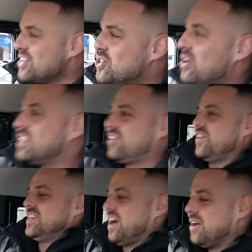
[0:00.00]
enjoyed this
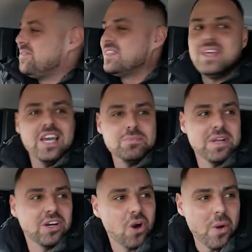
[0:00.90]
video. It's
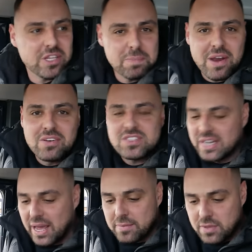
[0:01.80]
been a cool experience,
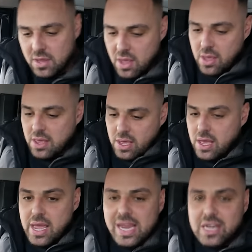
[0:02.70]
isn't it?
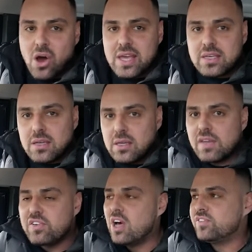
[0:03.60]
Hit like
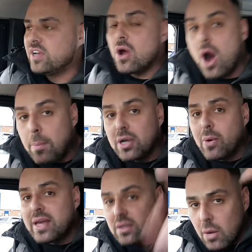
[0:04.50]
if you like the video. Oh, by the
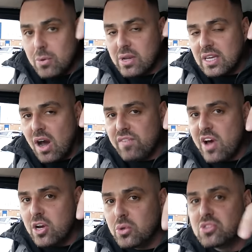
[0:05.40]
way, I will link our
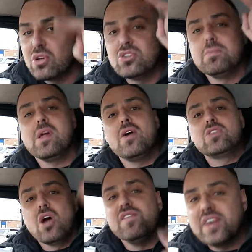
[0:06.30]
vertical in the description below.
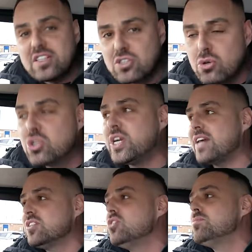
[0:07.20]
Don't forget to do your
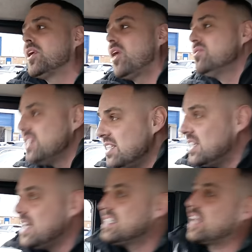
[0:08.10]
checks and use my code
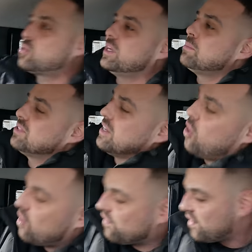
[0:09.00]
CCD to get 20%
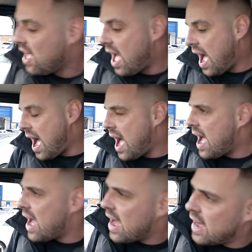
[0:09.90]
off.
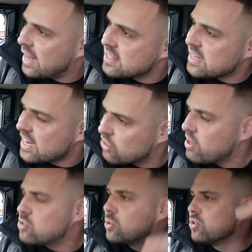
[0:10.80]
And Enter
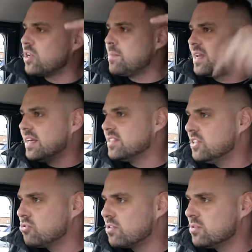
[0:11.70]
Reg will also be linked in
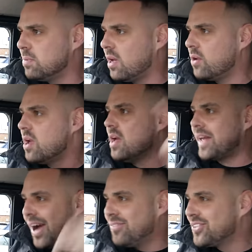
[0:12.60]
the description below.
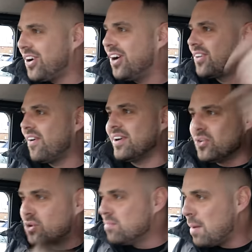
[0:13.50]
Calvin's Car Diary and
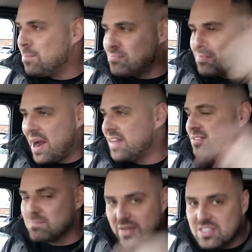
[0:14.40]
all of my brands
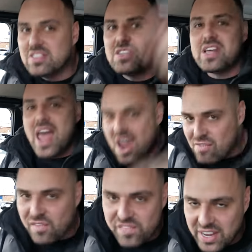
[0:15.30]
and businesses,
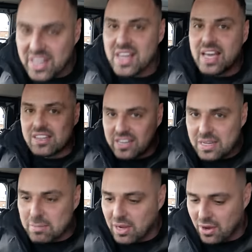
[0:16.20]
everything is
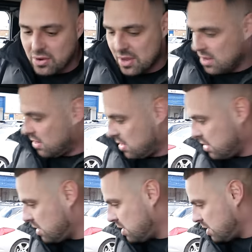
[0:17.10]
linked below.
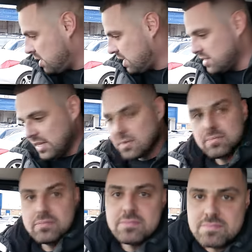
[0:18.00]
And that's it.
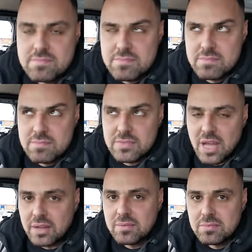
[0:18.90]
Done.